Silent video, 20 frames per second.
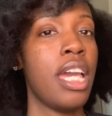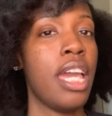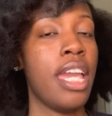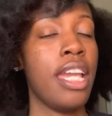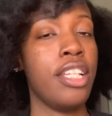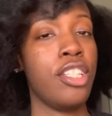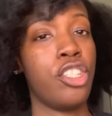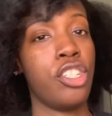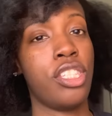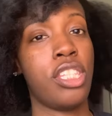
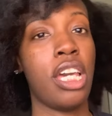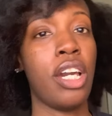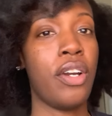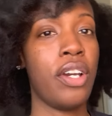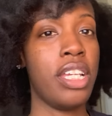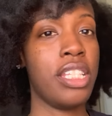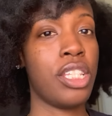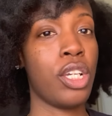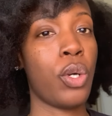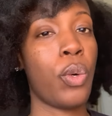and Giselle
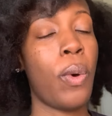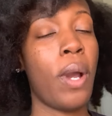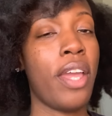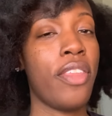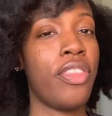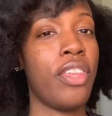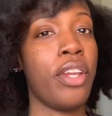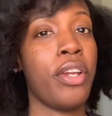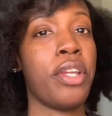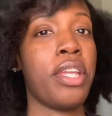isn't
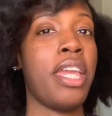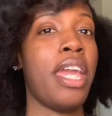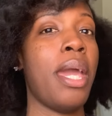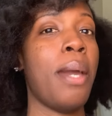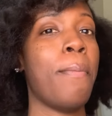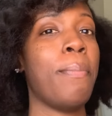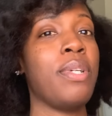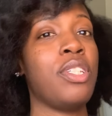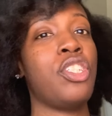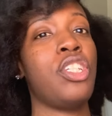quite there
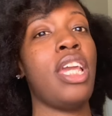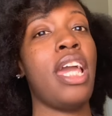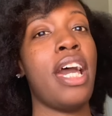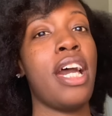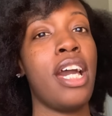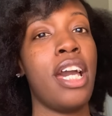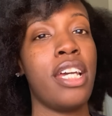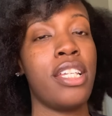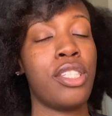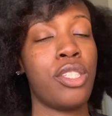yet, but she
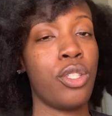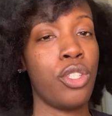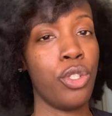has,